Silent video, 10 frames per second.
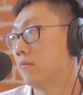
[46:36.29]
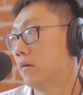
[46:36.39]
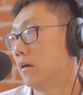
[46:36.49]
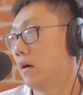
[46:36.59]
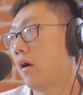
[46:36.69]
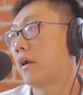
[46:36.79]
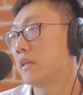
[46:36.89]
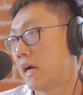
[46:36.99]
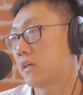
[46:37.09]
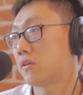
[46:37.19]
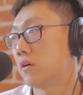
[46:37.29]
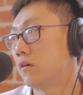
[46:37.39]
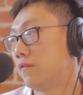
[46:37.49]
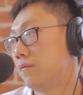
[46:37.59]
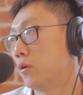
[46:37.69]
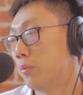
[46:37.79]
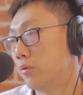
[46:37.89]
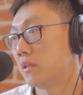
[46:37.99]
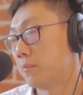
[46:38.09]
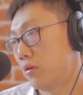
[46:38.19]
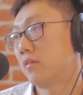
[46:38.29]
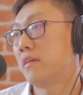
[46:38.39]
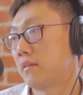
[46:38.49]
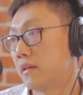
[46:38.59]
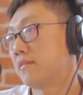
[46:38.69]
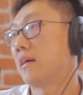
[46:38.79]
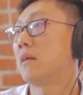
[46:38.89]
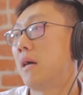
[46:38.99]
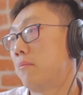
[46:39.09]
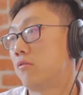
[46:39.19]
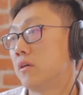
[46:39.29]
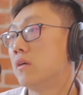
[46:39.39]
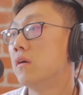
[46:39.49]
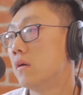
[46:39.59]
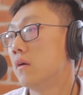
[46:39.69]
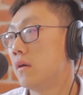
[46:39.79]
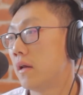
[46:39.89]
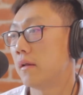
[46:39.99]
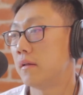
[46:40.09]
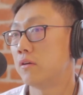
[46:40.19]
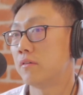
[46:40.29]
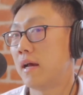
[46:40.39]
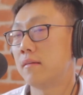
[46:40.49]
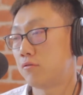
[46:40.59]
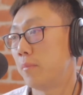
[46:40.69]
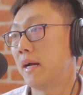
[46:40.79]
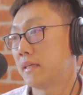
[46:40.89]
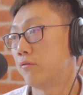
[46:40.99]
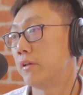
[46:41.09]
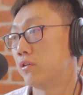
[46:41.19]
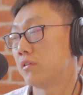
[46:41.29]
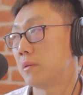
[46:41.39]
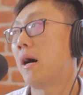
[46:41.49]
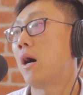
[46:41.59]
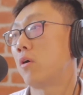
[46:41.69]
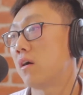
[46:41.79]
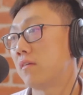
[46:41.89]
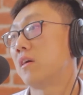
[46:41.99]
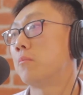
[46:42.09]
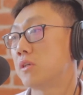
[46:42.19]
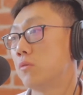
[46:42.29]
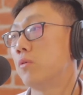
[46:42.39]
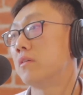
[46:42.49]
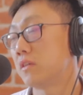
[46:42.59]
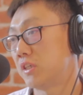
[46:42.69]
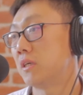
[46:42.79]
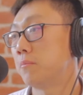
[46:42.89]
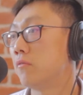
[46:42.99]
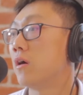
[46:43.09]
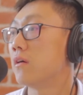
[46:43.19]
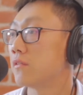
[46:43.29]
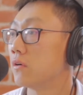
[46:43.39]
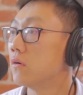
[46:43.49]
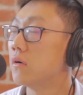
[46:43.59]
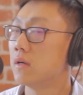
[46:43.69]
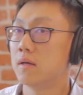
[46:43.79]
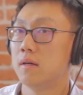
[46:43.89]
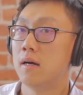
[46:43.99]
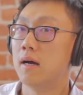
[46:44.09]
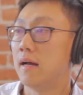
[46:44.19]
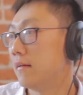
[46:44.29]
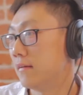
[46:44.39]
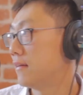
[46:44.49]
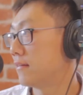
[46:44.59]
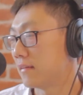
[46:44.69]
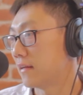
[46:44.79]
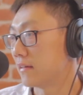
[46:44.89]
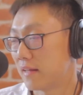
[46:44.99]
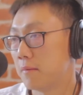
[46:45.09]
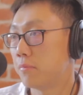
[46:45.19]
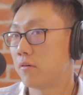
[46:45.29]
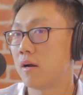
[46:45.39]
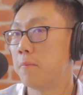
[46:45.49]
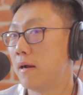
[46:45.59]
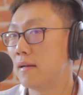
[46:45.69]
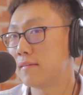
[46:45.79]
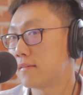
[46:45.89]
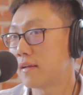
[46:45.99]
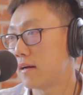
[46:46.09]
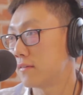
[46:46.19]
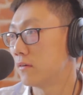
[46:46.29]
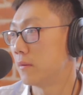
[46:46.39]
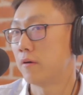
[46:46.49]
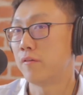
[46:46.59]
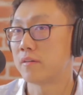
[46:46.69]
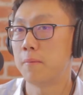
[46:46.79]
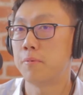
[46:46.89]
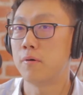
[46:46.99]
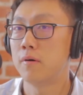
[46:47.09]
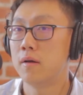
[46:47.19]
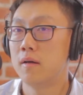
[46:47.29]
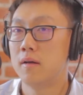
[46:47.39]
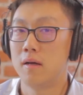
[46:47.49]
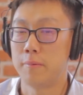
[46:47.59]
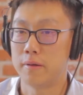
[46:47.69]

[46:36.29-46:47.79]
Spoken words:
architecture of you're putting the processor inside the memory, and that dramatically reduces the power consumption with the chip. Right. So, and that's another example. Right. But and this also, for example, I